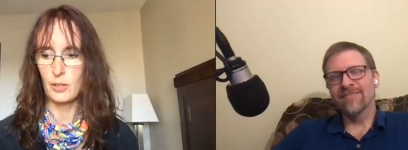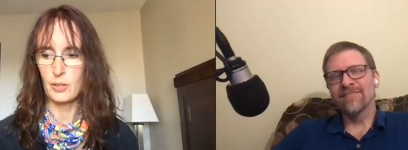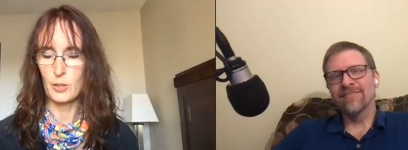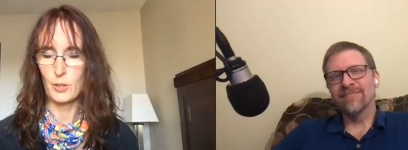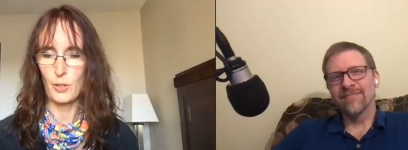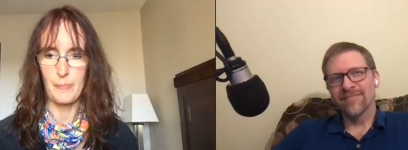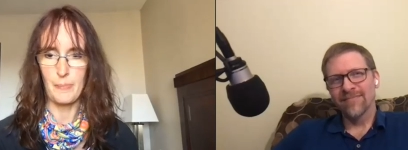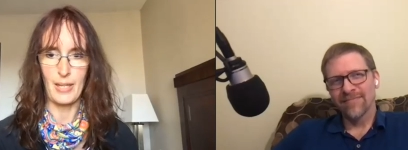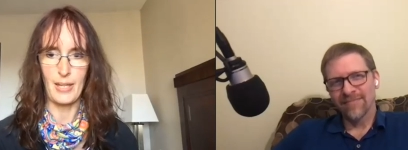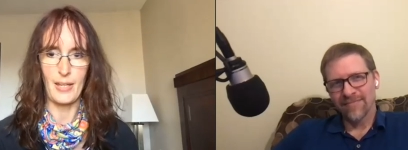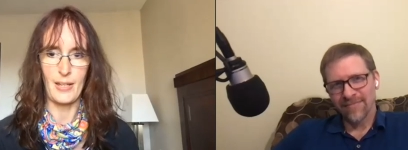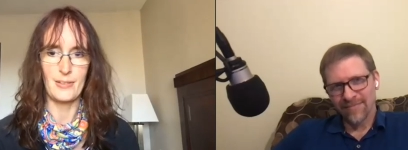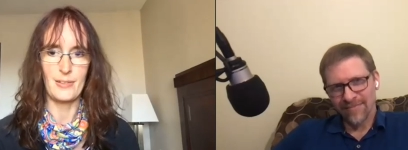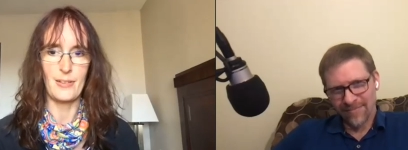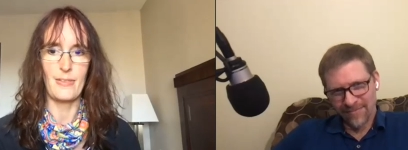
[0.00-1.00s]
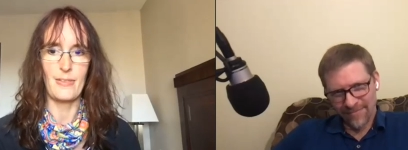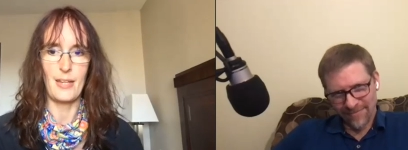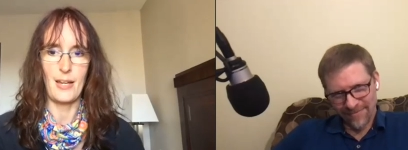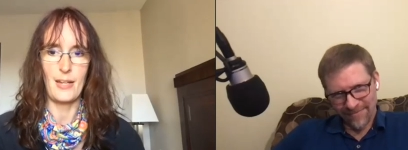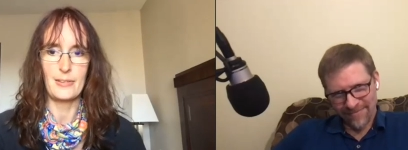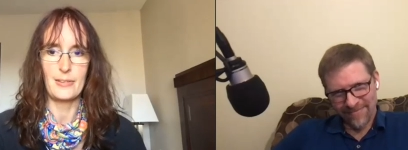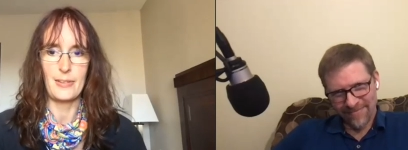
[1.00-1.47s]
Speaker 1: try my hand at
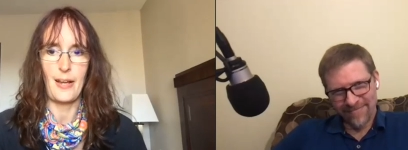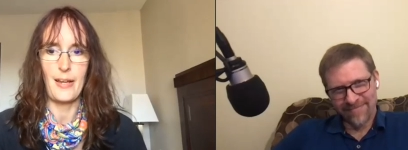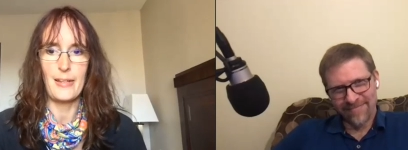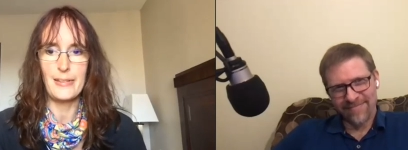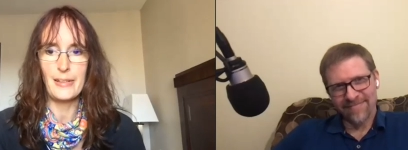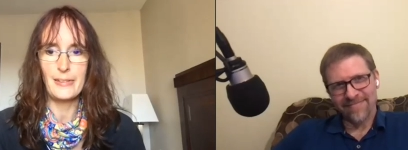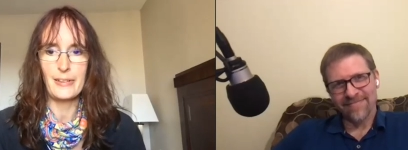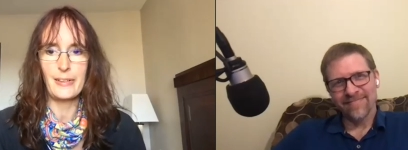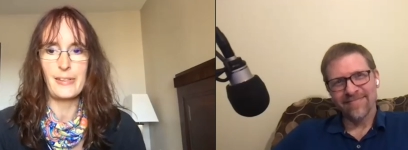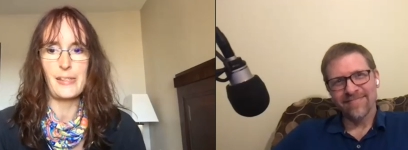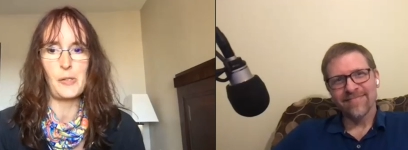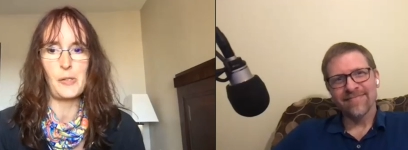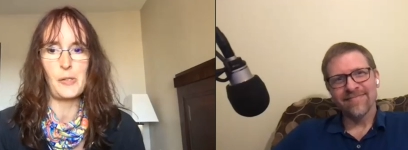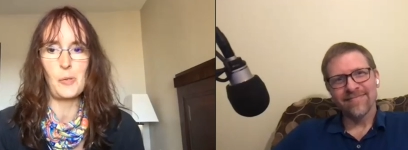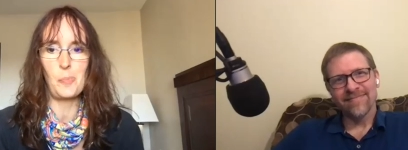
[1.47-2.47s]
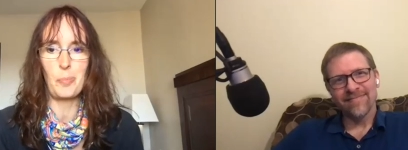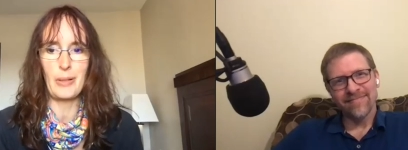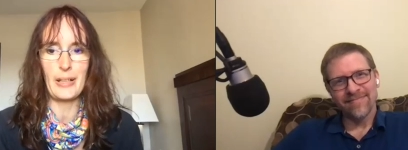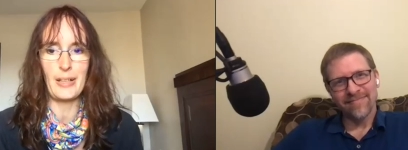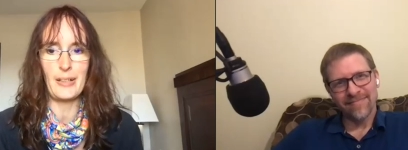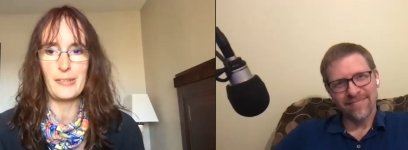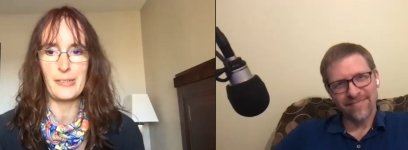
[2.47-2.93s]
that. I tend to kill
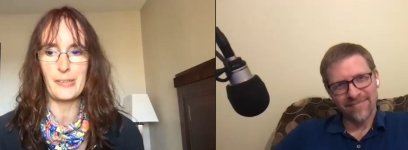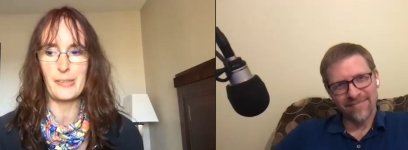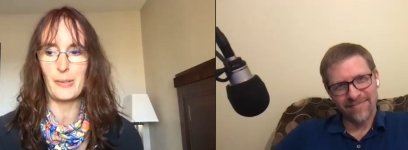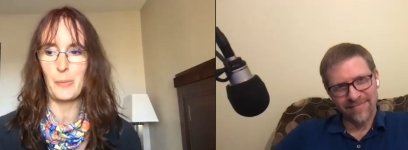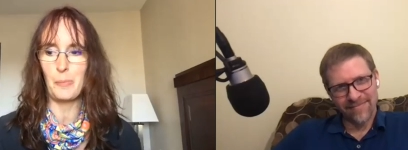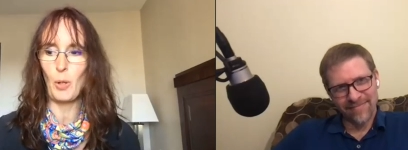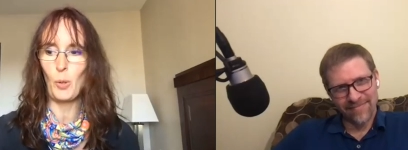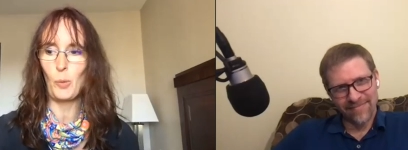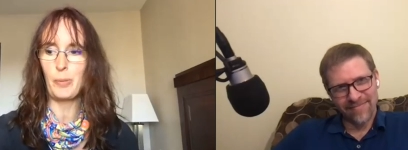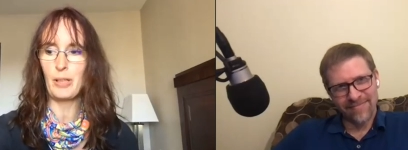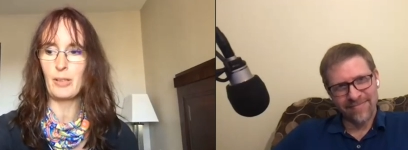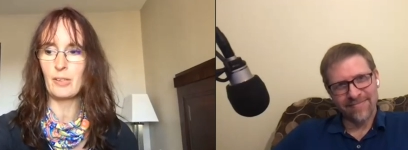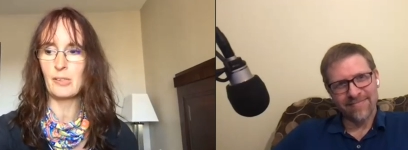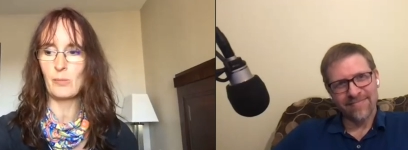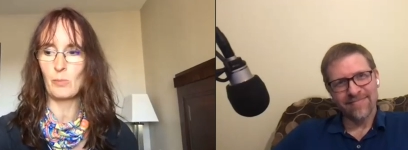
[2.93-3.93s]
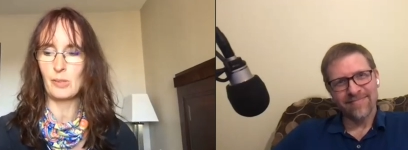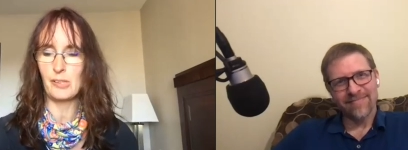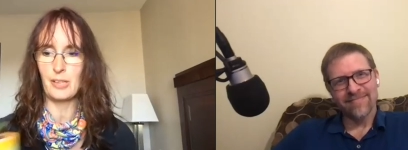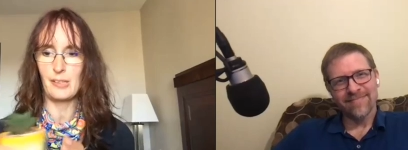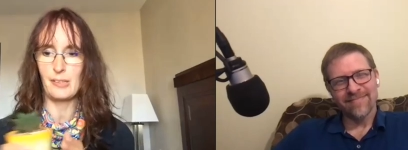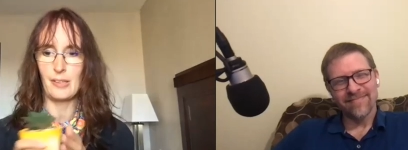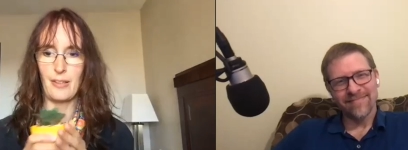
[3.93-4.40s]
plants, so I'm hoping this one
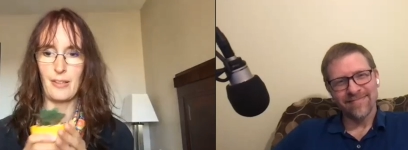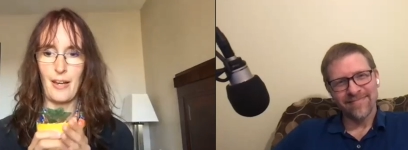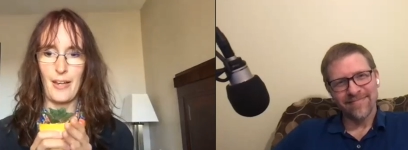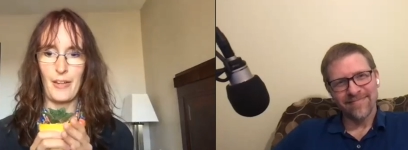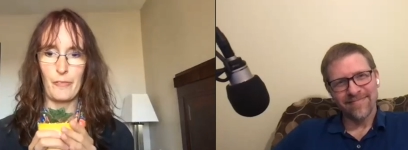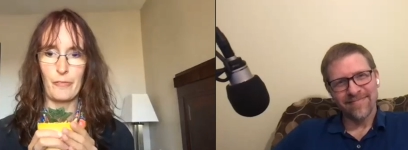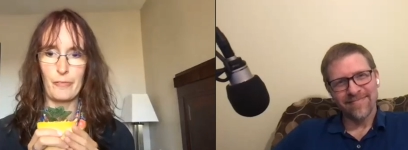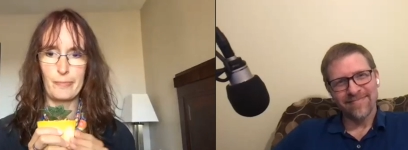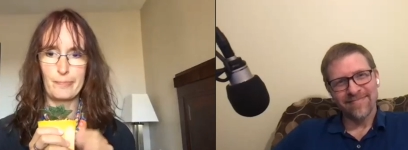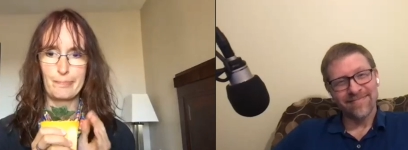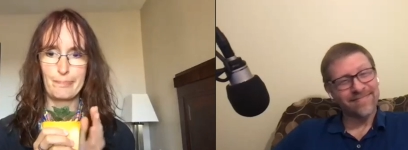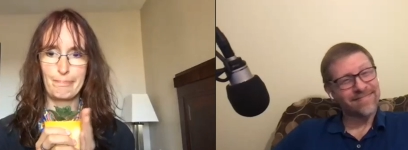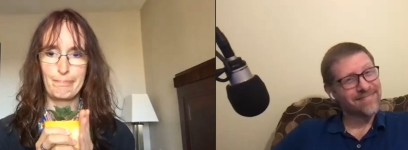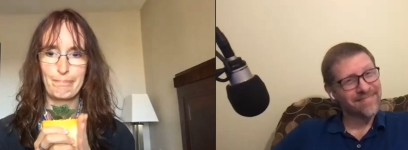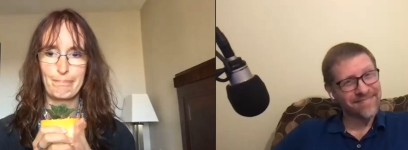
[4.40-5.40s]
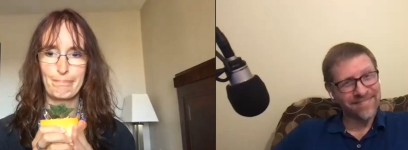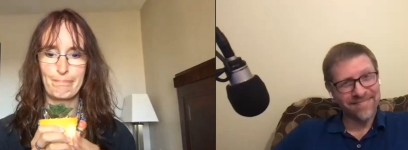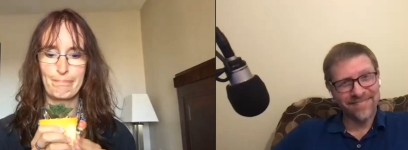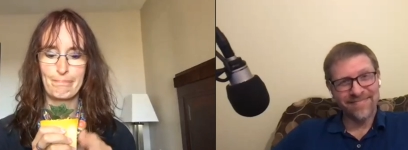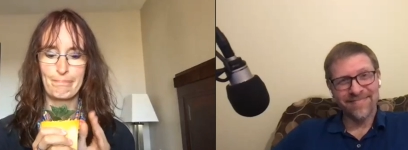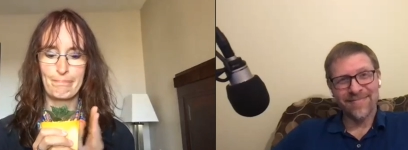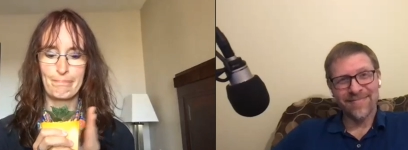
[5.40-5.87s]
stays alive.
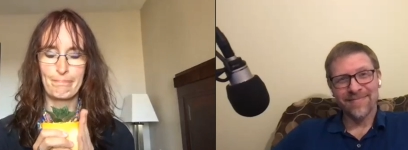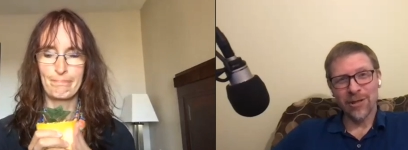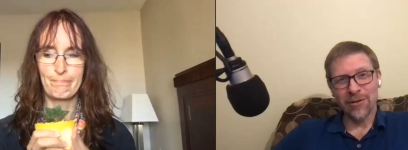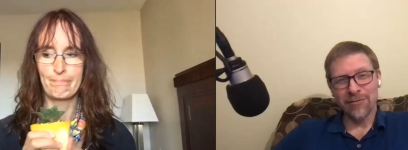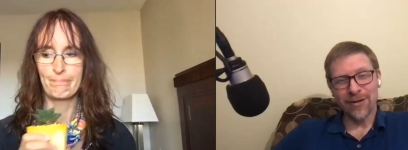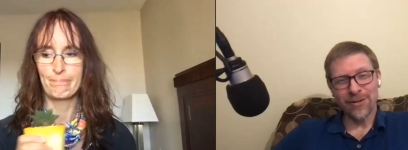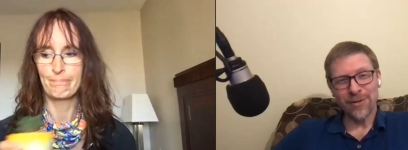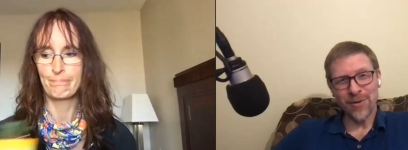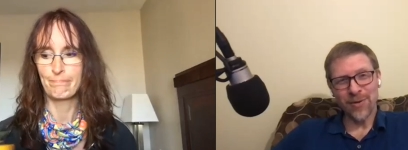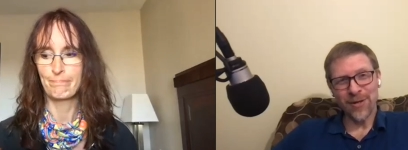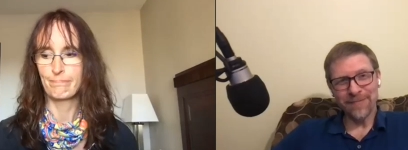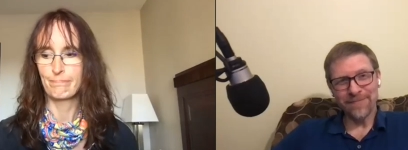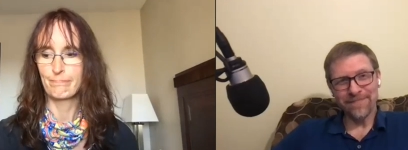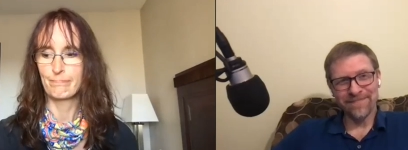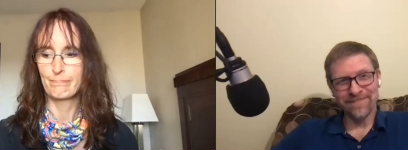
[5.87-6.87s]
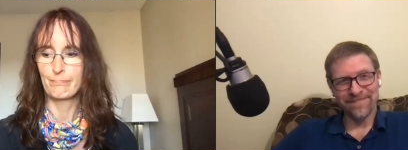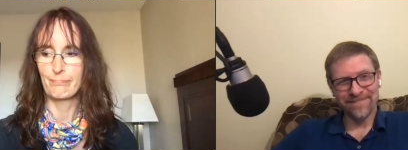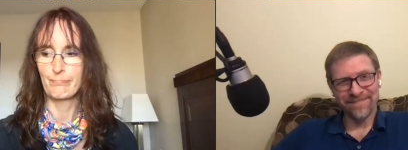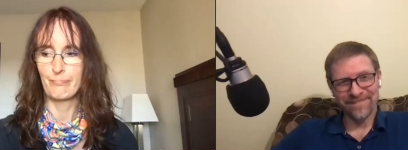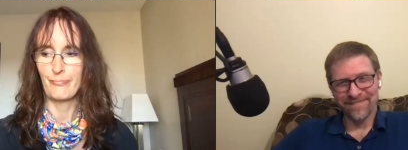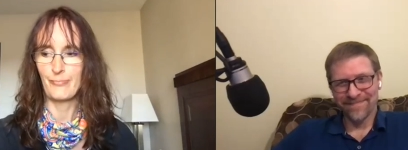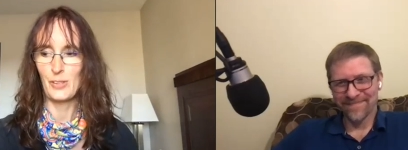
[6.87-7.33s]
Speaker 2: So far, so good.
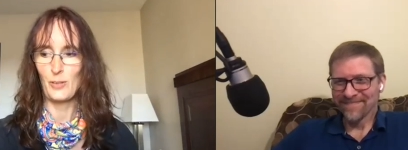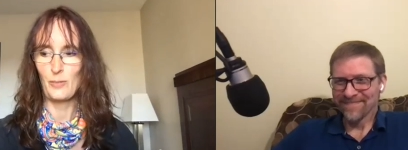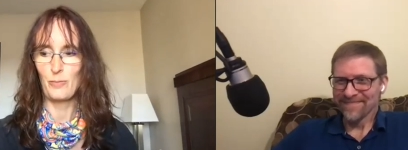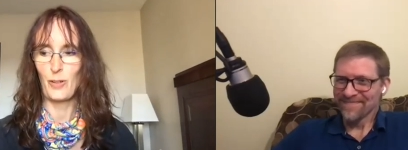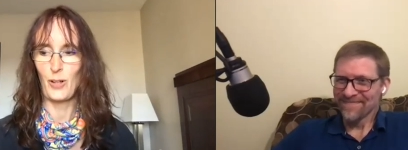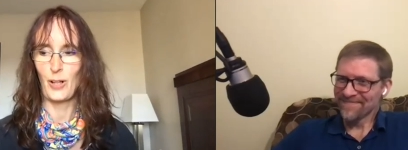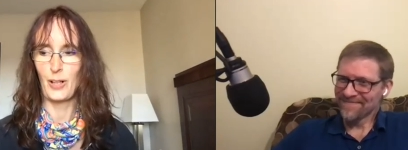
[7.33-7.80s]
Speaker 1: So far.